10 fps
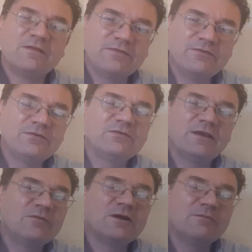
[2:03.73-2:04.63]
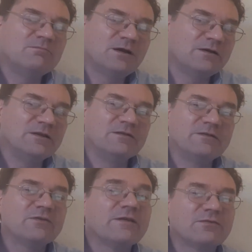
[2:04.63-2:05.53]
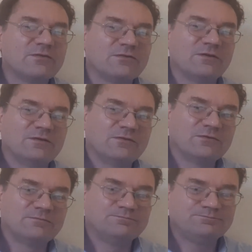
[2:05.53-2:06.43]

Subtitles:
This is how our mind is exercised.